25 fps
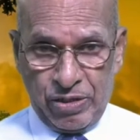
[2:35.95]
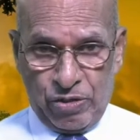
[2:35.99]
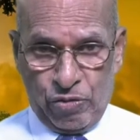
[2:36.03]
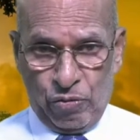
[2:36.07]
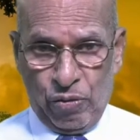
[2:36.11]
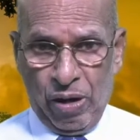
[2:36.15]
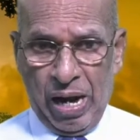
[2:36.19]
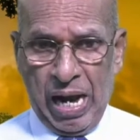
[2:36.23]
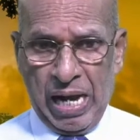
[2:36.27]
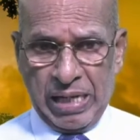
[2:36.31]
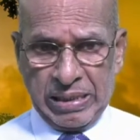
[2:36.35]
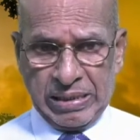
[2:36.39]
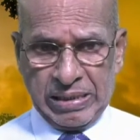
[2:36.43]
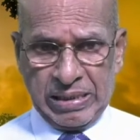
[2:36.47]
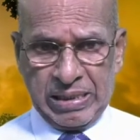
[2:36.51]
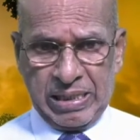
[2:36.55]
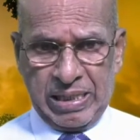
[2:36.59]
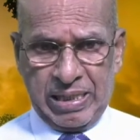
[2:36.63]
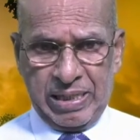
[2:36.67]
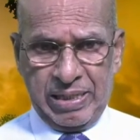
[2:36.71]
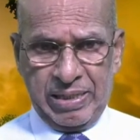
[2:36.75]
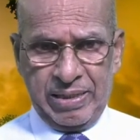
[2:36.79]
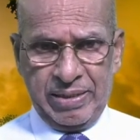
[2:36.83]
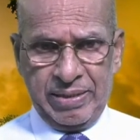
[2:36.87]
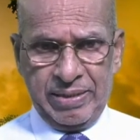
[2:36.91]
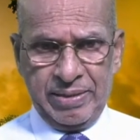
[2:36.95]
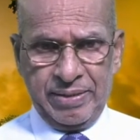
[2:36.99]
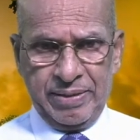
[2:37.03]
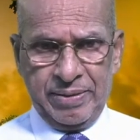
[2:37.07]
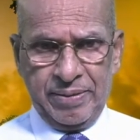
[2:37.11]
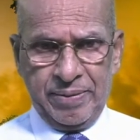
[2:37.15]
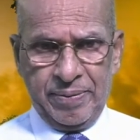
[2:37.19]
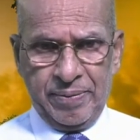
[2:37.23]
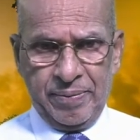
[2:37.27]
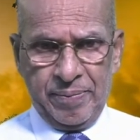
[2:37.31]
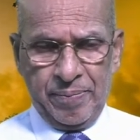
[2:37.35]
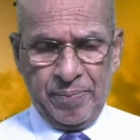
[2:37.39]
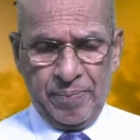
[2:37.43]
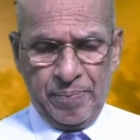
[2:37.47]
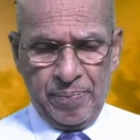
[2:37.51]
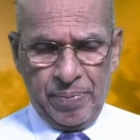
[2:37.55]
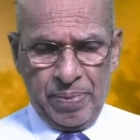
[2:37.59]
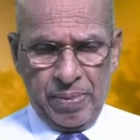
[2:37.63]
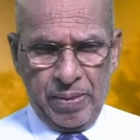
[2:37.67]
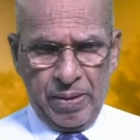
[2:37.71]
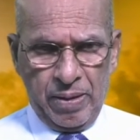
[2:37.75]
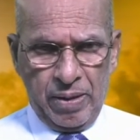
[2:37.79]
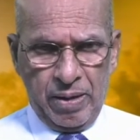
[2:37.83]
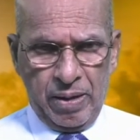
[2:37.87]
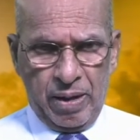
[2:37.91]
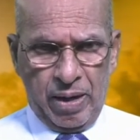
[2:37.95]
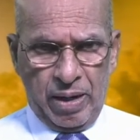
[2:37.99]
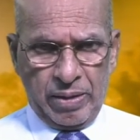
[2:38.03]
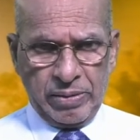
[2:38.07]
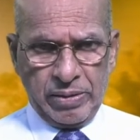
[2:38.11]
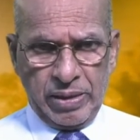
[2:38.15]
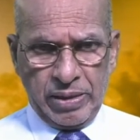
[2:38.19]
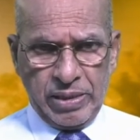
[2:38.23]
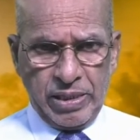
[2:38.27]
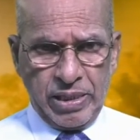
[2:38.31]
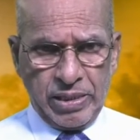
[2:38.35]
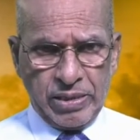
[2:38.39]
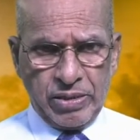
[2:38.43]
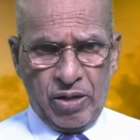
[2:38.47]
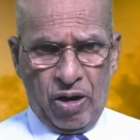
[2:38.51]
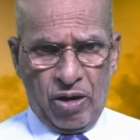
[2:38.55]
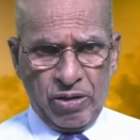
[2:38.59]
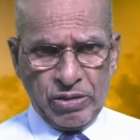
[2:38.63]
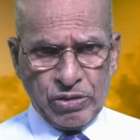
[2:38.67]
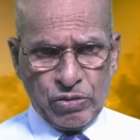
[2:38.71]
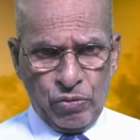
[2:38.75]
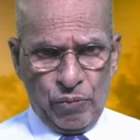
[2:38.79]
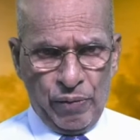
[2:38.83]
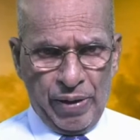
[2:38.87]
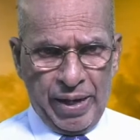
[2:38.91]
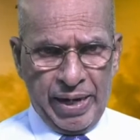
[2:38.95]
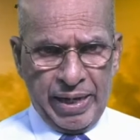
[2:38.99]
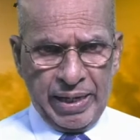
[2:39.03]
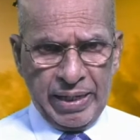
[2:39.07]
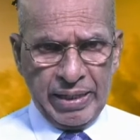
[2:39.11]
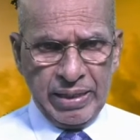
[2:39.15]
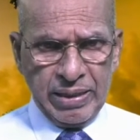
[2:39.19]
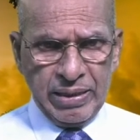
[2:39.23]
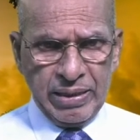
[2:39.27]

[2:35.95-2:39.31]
to ask. And this is God's way.